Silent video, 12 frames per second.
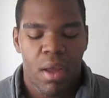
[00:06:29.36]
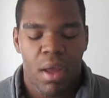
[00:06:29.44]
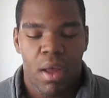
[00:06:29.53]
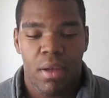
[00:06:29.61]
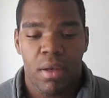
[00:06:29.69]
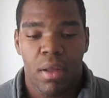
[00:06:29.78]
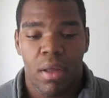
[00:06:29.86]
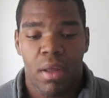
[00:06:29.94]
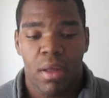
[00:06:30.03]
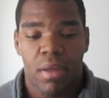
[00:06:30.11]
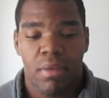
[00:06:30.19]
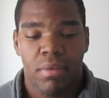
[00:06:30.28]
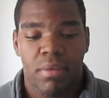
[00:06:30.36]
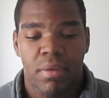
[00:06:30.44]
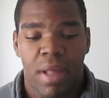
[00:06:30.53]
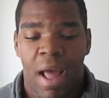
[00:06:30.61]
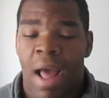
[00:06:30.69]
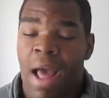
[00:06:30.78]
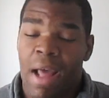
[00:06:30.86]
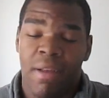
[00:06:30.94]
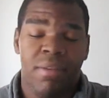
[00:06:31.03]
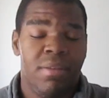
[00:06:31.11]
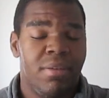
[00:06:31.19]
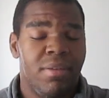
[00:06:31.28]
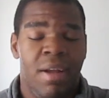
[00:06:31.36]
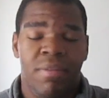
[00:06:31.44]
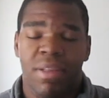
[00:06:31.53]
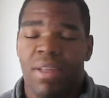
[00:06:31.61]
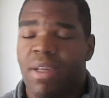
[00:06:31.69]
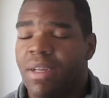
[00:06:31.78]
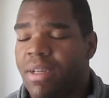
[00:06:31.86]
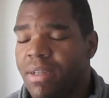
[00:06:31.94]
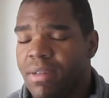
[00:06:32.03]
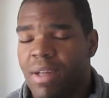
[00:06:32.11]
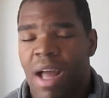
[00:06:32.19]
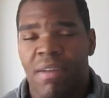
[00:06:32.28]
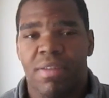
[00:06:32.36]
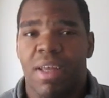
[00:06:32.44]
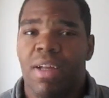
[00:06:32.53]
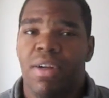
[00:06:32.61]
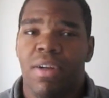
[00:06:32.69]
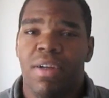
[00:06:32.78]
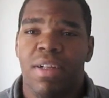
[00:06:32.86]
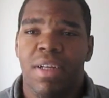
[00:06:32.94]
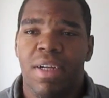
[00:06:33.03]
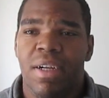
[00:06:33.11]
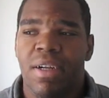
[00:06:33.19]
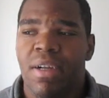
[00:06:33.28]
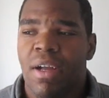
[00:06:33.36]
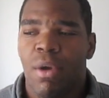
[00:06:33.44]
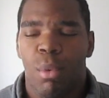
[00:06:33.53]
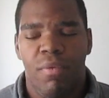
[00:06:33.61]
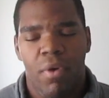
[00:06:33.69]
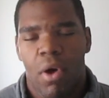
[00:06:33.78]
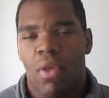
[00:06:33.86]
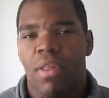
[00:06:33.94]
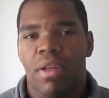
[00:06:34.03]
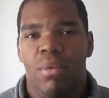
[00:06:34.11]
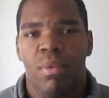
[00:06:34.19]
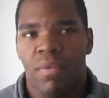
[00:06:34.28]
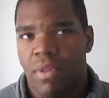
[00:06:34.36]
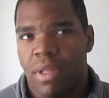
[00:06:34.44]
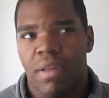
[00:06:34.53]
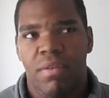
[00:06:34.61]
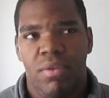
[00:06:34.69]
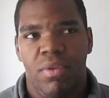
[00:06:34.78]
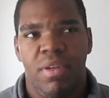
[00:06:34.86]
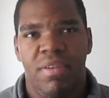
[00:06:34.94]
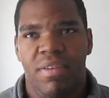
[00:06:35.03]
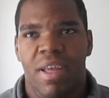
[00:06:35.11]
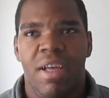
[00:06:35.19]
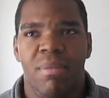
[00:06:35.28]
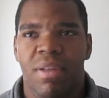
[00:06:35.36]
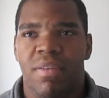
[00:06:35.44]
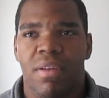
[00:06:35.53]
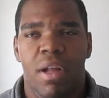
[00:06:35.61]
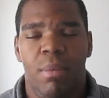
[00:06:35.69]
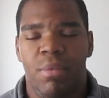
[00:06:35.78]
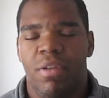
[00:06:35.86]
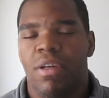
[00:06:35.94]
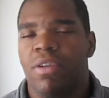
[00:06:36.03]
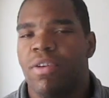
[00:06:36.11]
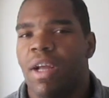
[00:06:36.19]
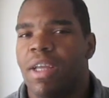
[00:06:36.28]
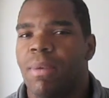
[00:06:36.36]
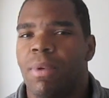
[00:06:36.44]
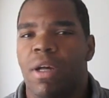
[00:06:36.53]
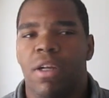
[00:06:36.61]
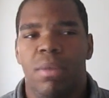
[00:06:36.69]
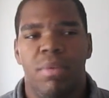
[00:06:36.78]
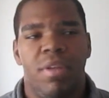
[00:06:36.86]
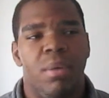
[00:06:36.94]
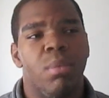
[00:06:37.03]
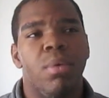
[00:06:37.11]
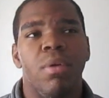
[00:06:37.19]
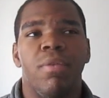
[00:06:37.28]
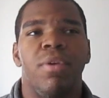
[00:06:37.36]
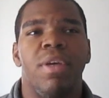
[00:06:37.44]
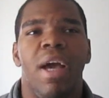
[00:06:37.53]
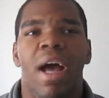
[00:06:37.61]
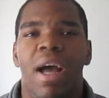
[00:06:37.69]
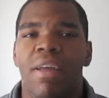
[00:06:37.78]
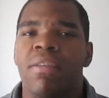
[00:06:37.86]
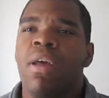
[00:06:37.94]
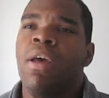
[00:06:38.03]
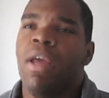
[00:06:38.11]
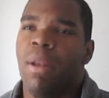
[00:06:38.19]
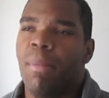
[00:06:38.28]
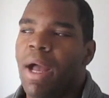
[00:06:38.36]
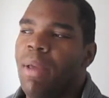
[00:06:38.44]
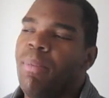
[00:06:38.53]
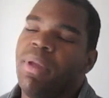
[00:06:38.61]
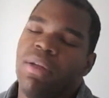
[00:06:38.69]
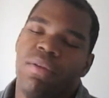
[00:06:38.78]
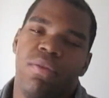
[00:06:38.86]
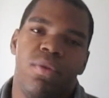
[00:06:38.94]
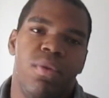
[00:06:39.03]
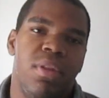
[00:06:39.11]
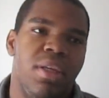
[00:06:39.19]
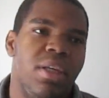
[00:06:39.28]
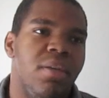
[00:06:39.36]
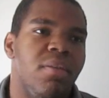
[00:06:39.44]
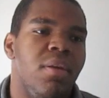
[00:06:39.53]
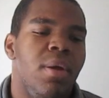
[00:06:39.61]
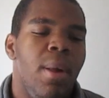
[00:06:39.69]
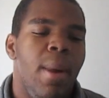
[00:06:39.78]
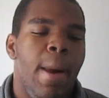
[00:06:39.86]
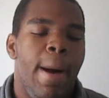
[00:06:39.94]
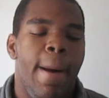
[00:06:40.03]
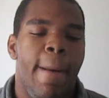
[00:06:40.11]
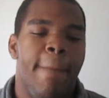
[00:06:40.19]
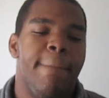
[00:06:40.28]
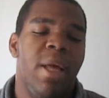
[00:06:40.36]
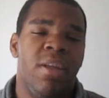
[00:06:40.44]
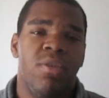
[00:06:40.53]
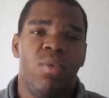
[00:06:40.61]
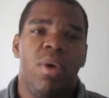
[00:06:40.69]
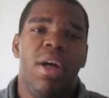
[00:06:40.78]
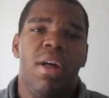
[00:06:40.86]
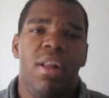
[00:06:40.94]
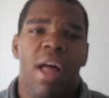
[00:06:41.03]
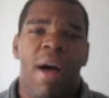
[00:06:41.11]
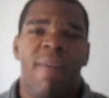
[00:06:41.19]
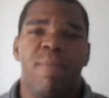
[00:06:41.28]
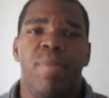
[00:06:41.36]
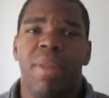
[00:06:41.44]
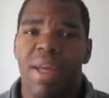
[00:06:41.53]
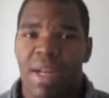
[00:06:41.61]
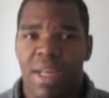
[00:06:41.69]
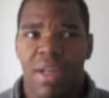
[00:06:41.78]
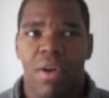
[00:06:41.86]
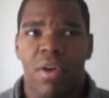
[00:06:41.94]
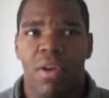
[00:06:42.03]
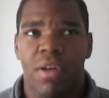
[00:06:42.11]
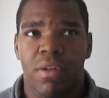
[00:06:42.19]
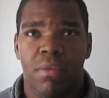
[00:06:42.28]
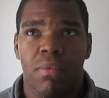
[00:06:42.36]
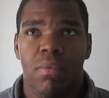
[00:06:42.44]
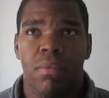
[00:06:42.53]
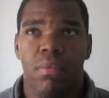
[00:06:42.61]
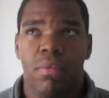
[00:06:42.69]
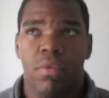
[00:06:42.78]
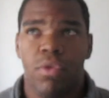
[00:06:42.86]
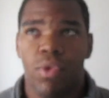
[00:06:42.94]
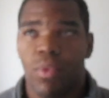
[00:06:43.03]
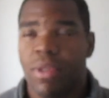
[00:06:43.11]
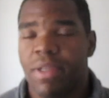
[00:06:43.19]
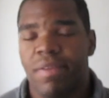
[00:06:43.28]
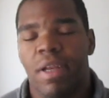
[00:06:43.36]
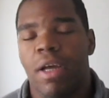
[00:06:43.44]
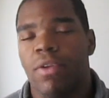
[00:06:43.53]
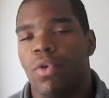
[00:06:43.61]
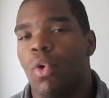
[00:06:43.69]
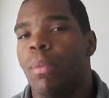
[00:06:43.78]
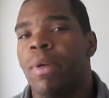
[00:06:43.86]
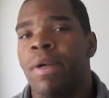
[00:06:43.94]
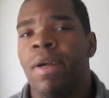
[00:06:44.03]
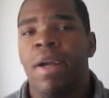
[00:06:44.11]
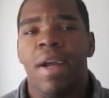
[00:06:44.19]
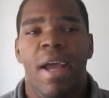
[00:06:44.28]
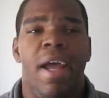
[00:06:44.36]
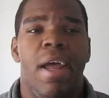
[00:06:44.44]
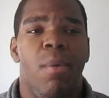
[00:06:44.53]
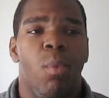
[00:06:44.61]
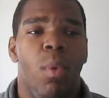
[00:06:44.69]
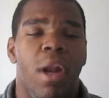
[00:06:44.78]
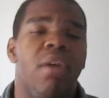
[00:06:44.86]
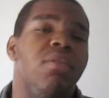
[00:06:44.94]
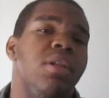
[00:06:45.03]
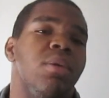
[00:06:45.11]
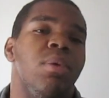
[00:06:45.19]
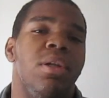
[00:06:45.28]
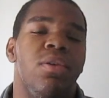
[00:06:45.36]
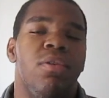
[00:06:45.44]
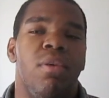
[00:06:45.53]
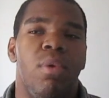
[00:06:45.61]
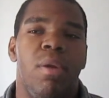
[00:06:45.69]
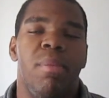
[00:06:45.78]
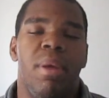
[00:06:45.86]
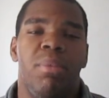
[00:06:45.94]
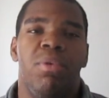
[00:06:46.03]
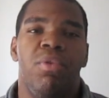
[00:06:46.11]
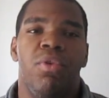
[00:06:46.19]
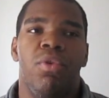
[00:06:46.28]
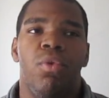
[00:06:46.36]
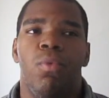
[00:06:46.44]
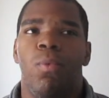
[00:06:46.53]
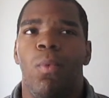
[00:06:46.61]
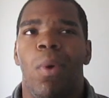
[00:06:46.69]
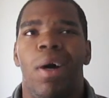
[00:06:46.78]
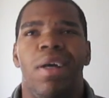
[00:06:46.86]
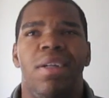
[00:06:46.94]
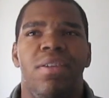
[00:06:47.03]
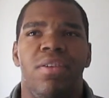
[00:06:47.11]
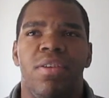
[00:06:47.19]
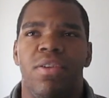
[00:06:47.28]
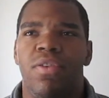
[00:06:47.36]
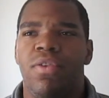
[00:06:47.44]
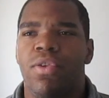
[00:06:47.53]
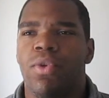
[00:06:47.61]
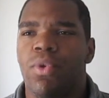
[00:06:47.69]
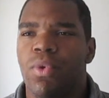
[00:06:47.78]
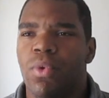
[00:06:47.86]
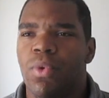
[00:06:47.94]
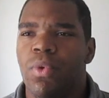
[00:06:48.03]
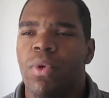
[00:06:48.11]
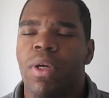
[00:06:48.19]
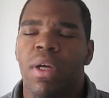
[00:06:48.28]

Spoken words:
And as everything I've said earlier, with these three segments, I'm just gonna try and keep it 100% real with you guys, in my opinions toward things. As well, I'm planning on doing this in October, and what I really want to do is I want to be able to do 1 to 2